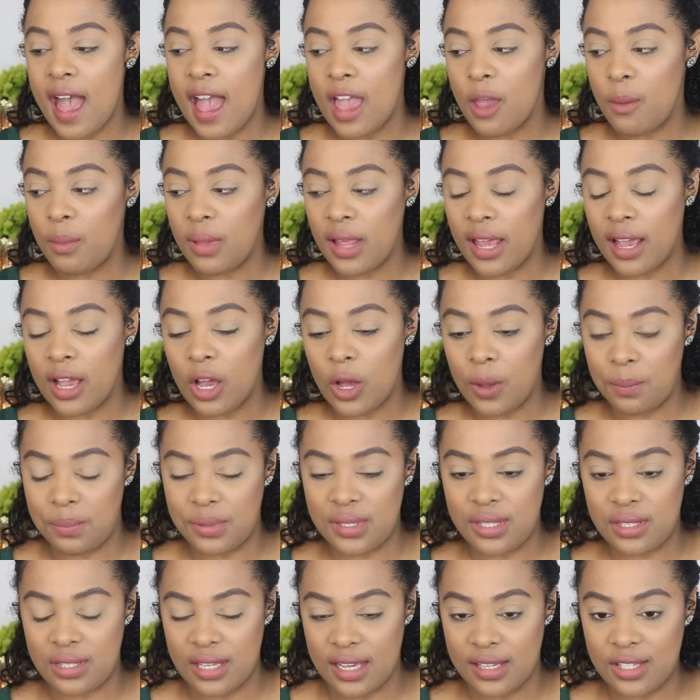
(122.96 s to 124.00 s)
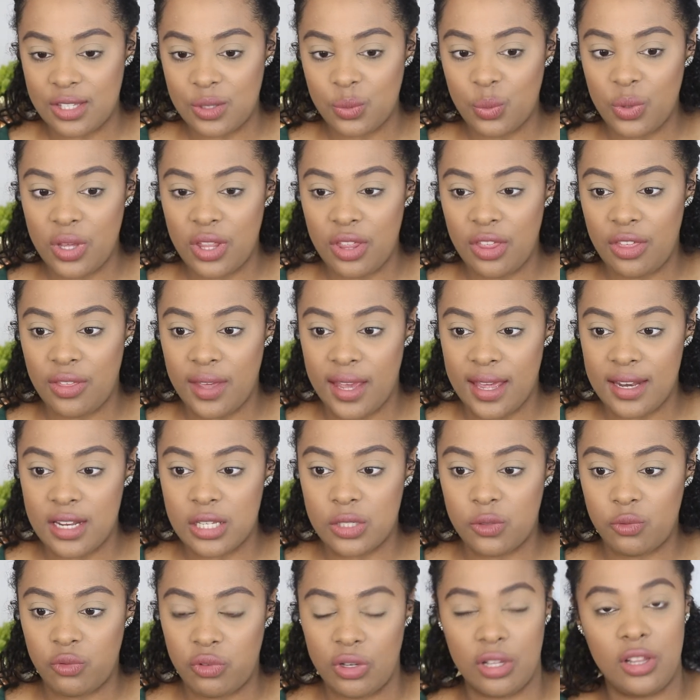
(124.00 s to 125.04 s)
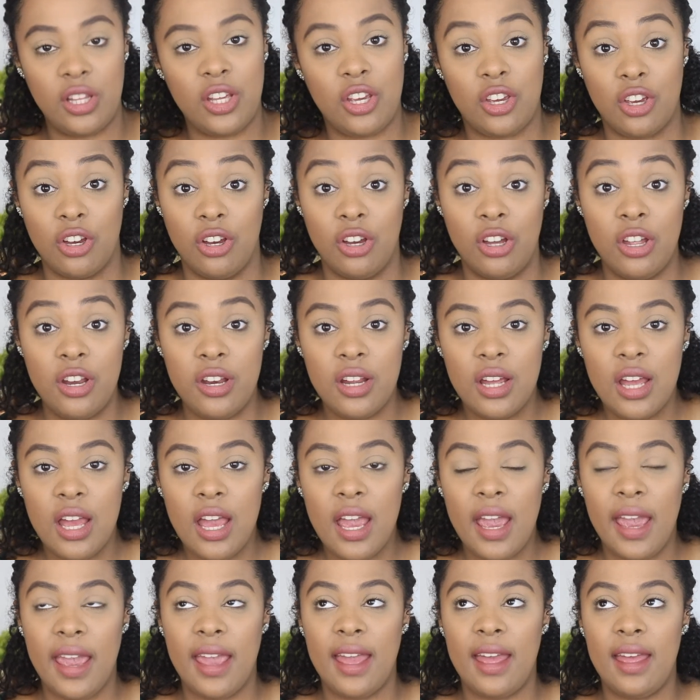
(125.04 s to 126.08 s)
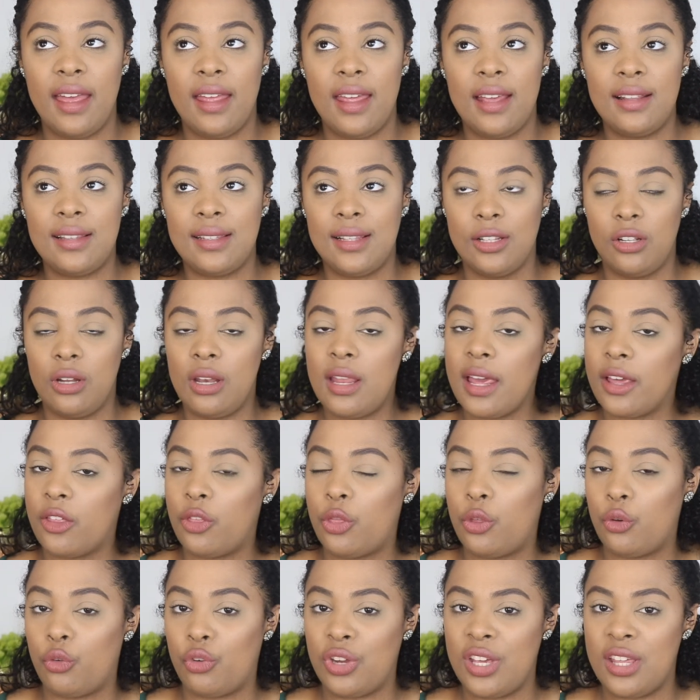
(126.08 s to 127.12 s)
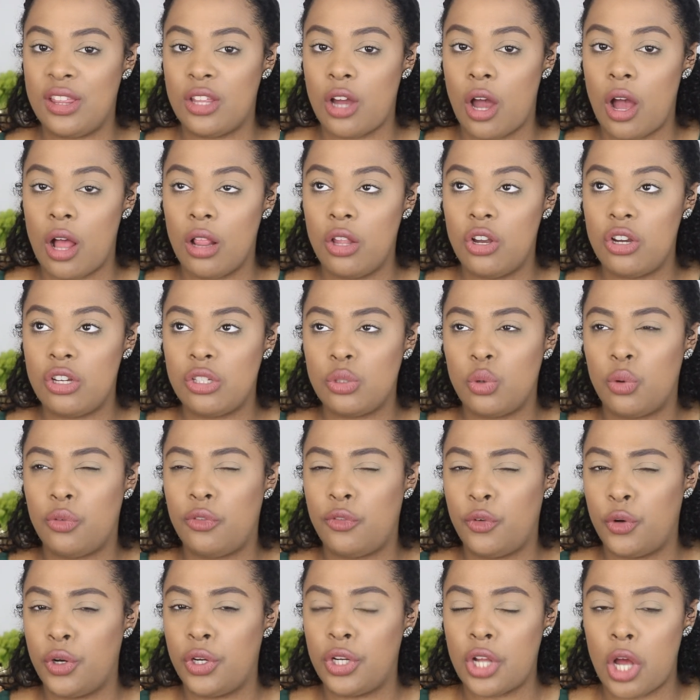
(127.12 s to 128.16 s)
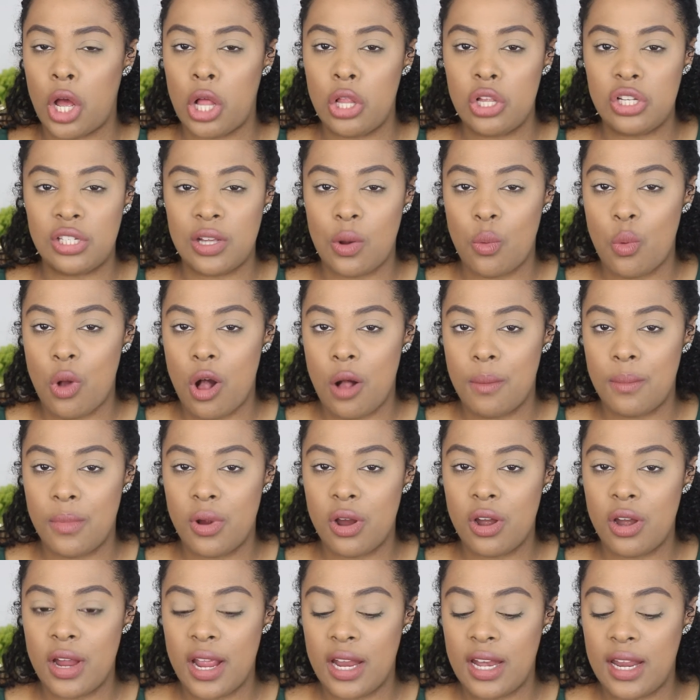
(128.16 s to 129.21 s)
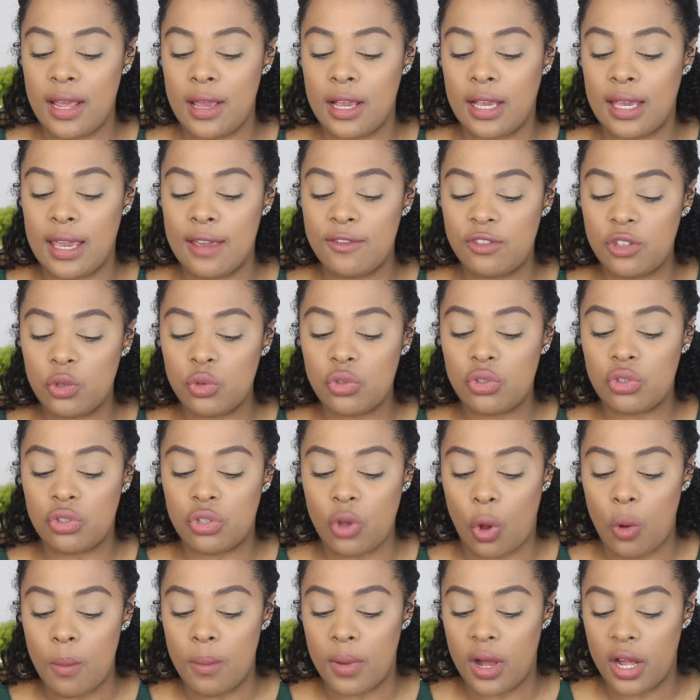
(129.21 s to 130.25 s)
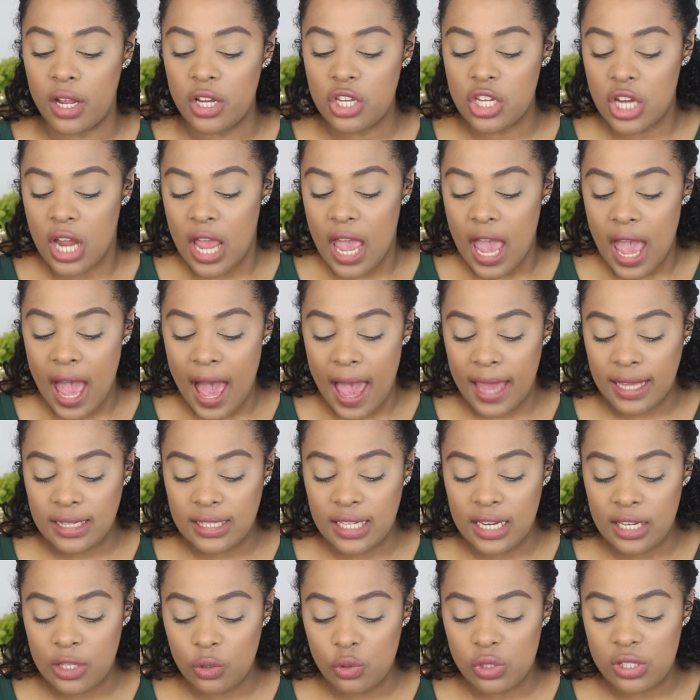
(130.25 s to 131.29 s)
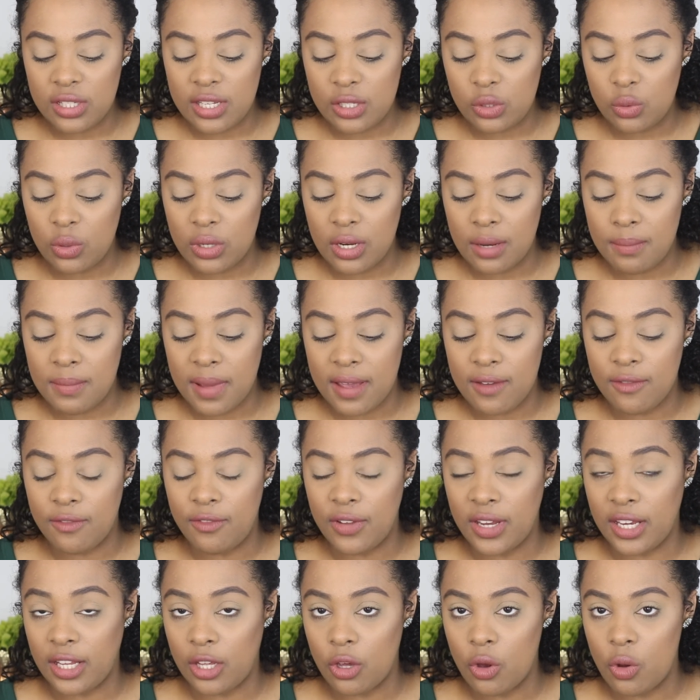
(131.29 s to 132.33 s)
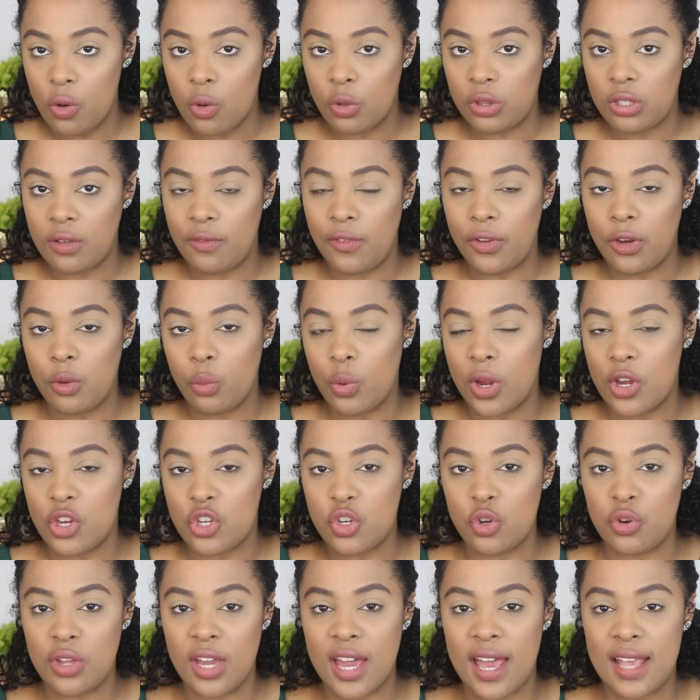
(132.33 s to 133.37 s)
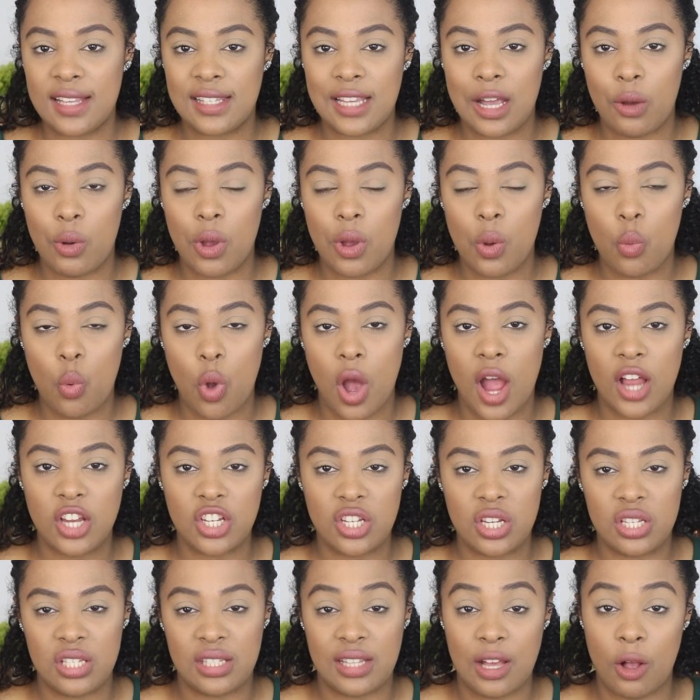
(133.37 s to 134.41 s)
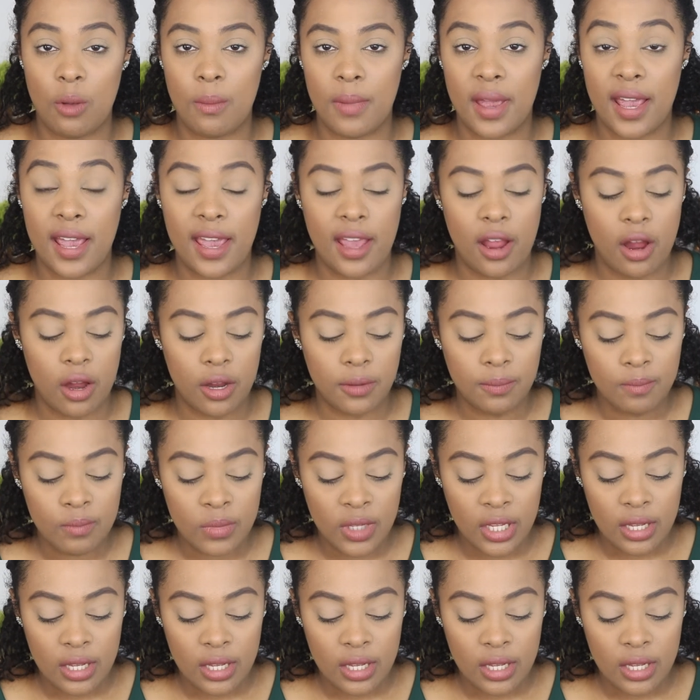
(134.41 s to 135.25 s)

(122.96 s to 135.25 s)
I'm like obsessed with and is really good, and it's literally like $3 or $4 at Walmart, and it gives you so much. I did use this one in my video, the video where I showed you guys how I wash and style my hair.